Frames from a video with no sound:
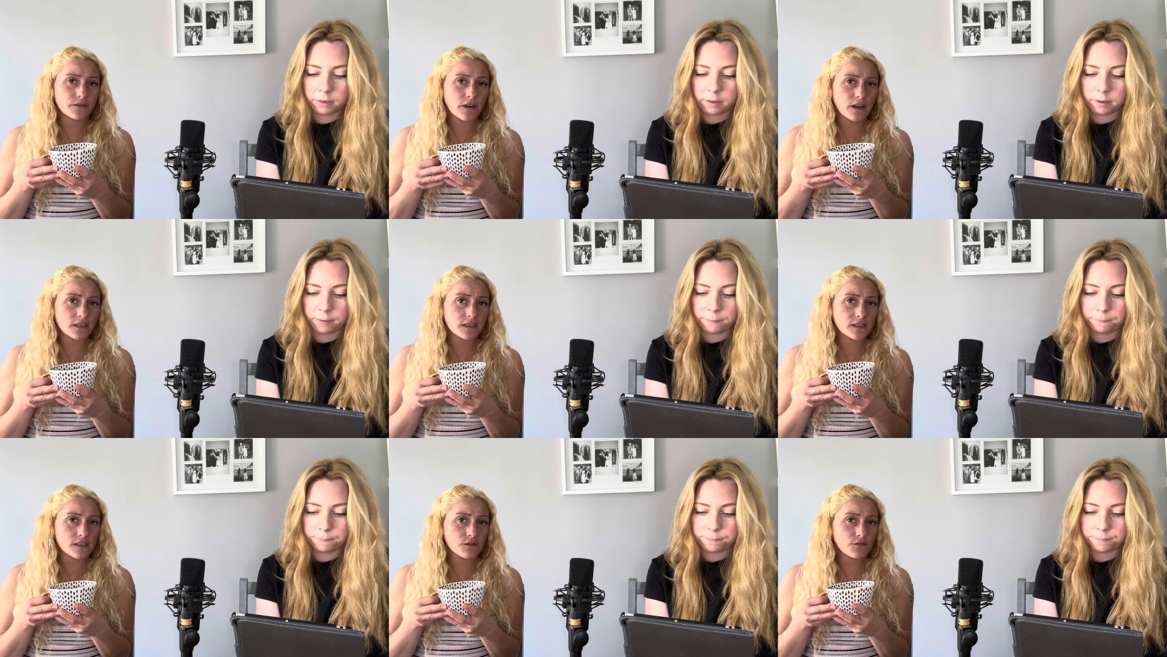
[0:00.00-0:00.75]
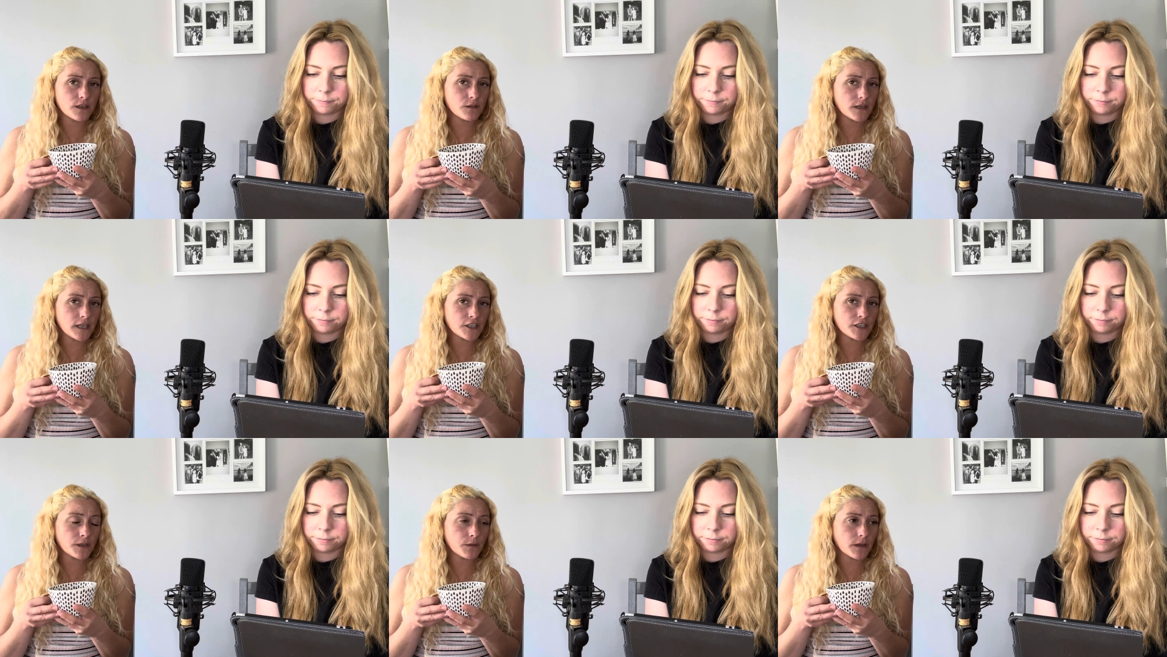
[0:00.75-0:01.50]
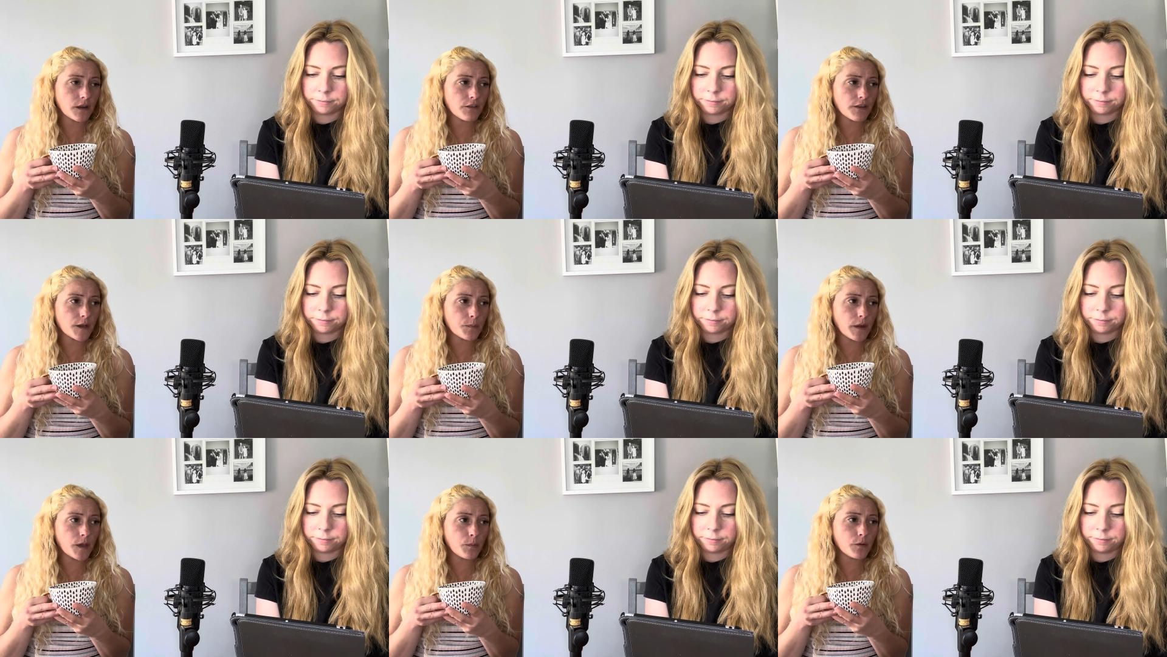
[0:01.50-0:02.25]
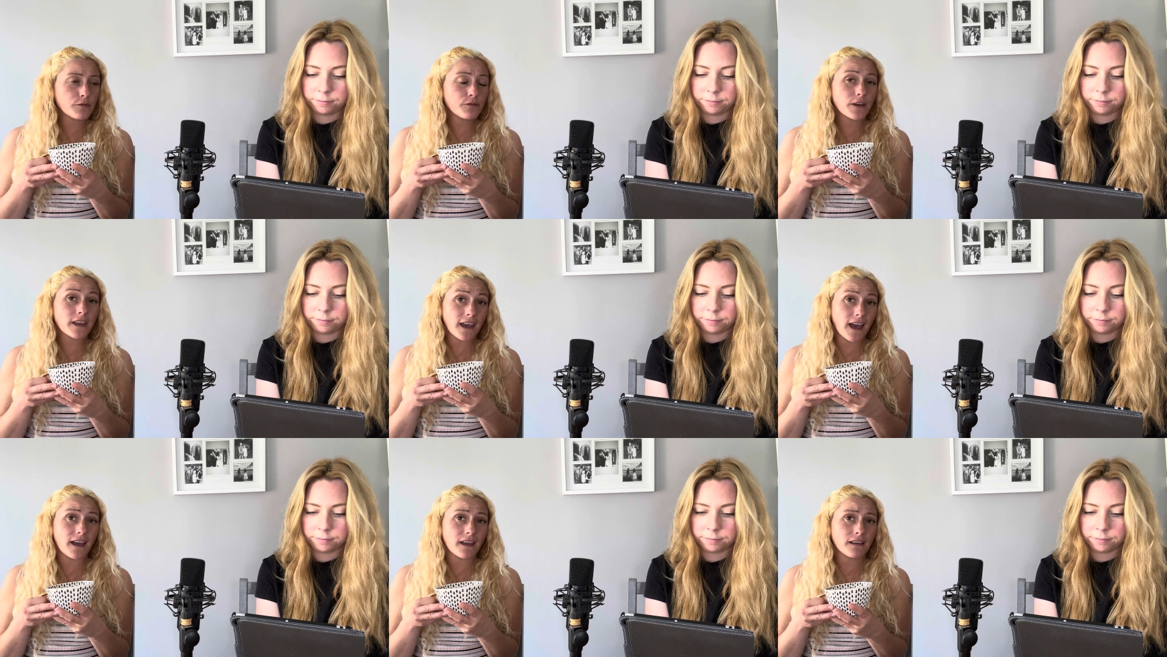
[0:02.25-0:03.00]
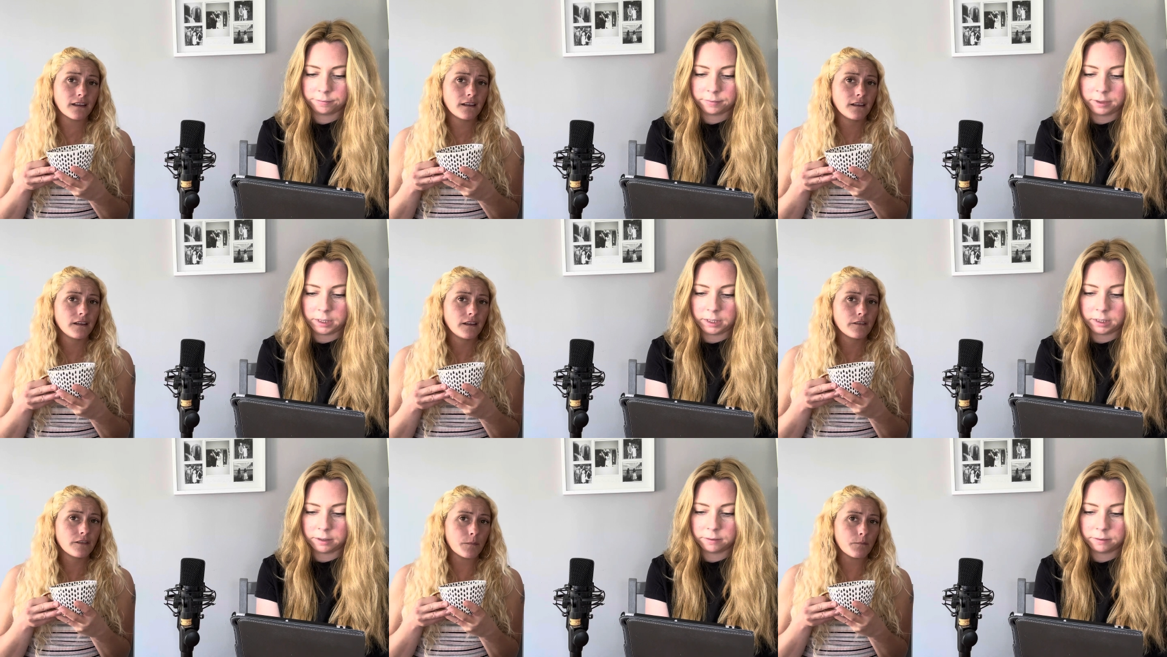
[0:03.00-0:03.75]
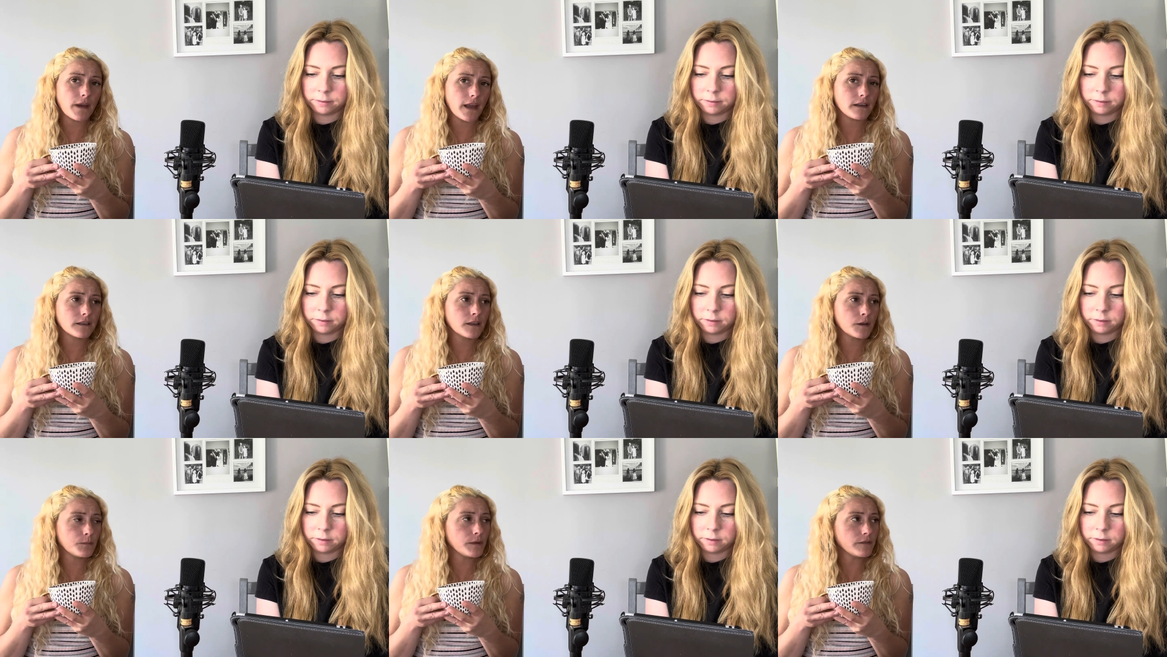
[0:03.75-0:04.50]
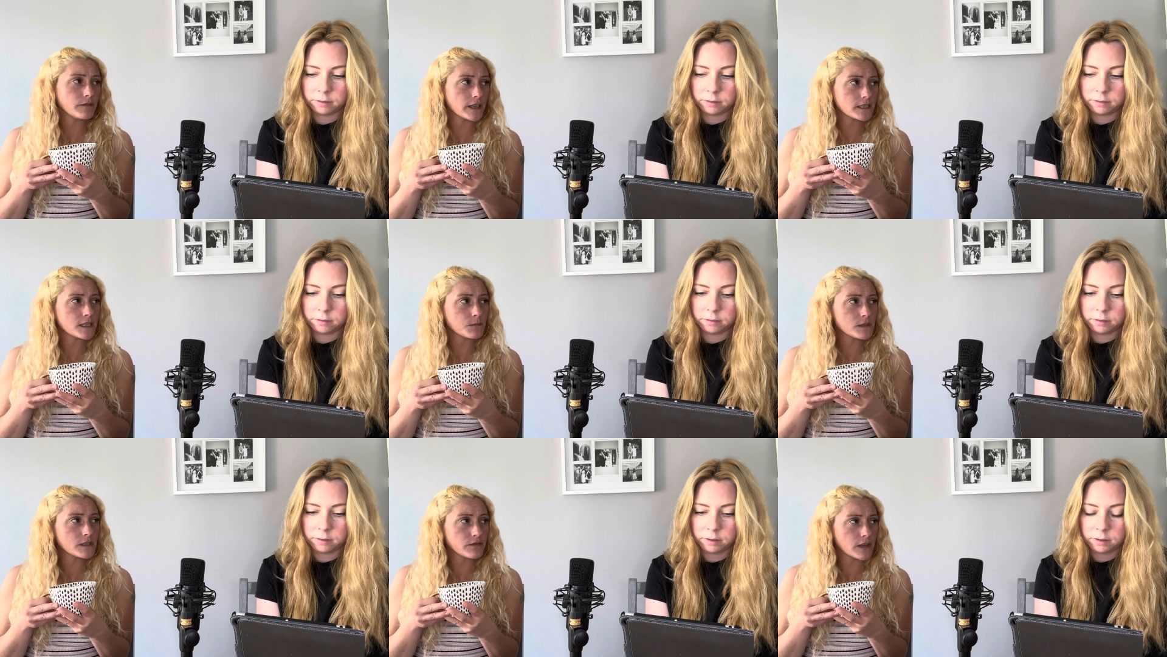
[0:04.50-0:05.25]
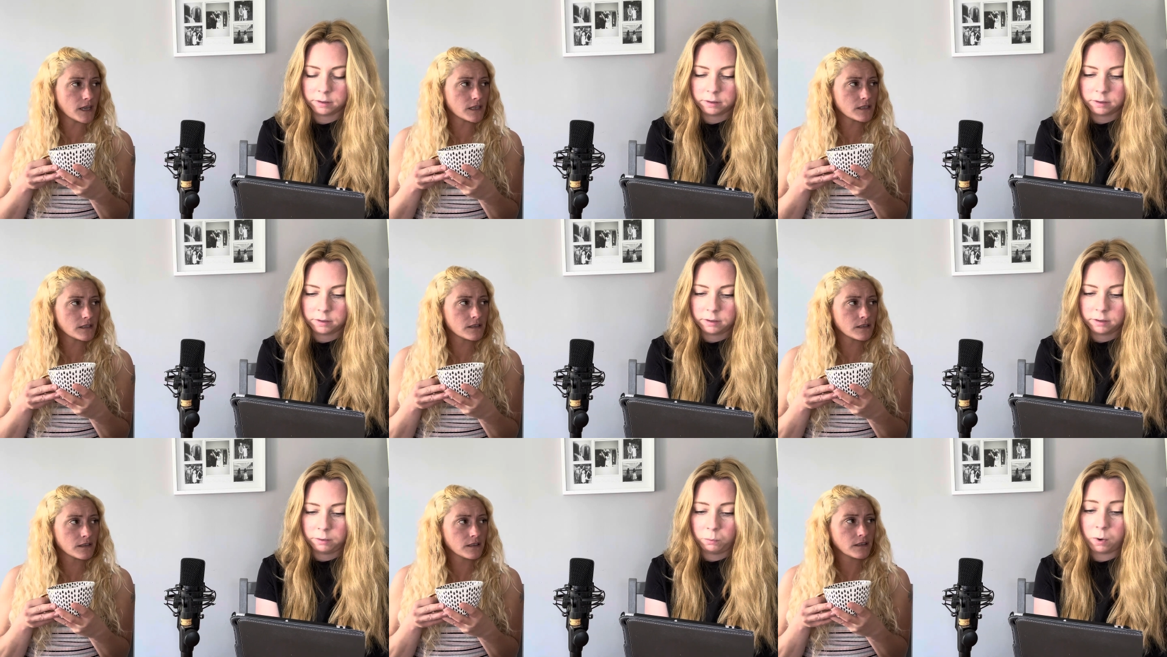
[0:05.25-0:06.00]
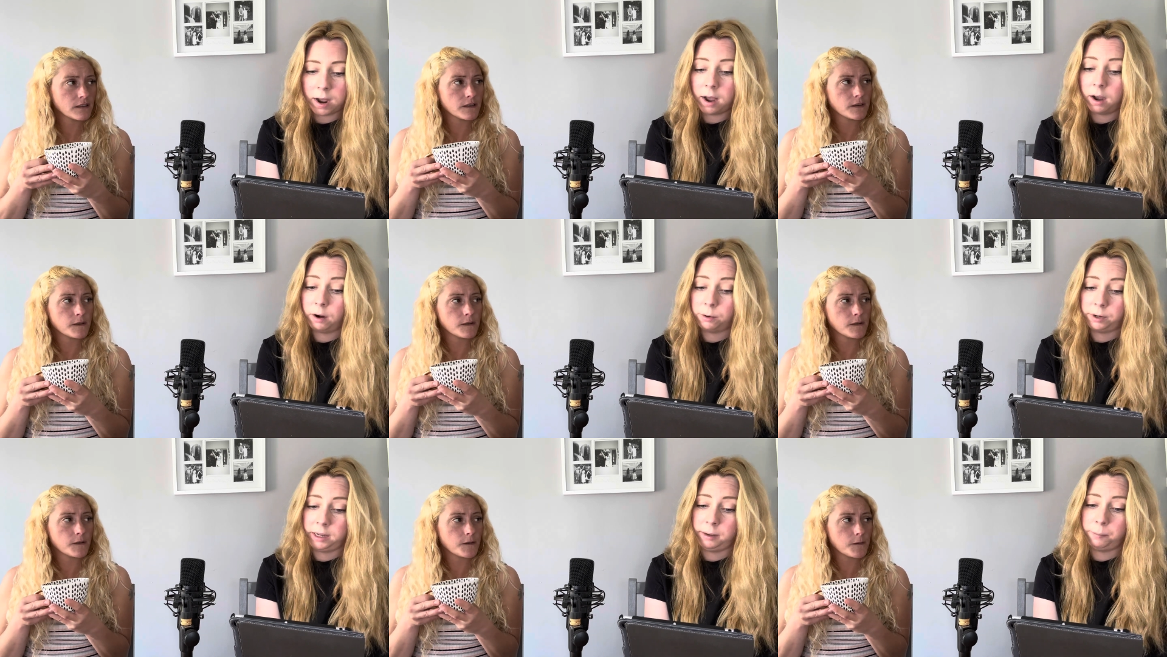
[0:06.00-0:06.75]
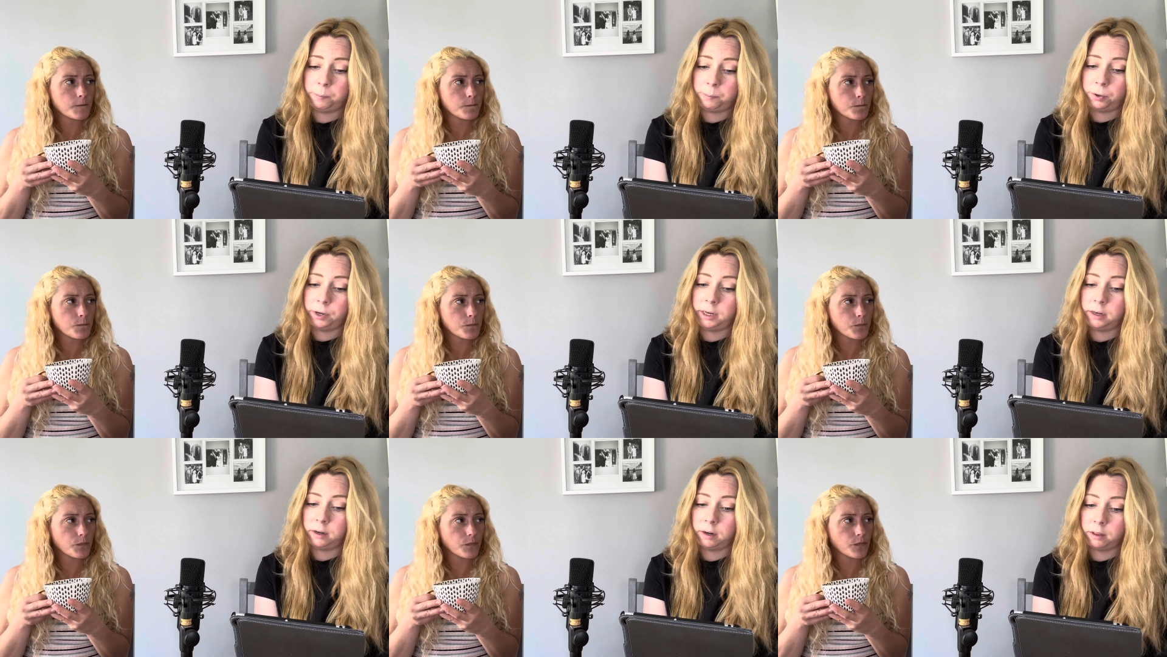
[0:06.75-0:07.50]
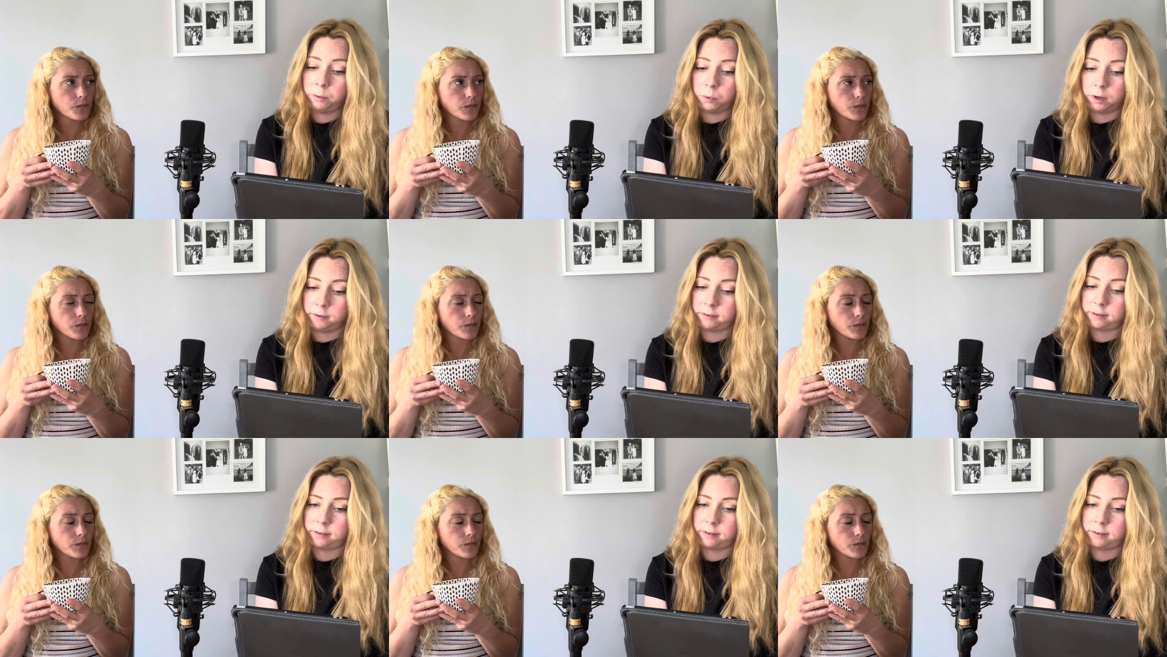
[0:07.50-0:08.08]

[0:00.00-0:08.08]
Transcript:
Speaker 1: violence is a real issue, and I think people forget yeah. that men can be victims of this.
Speaker 2: Wow, he put in another one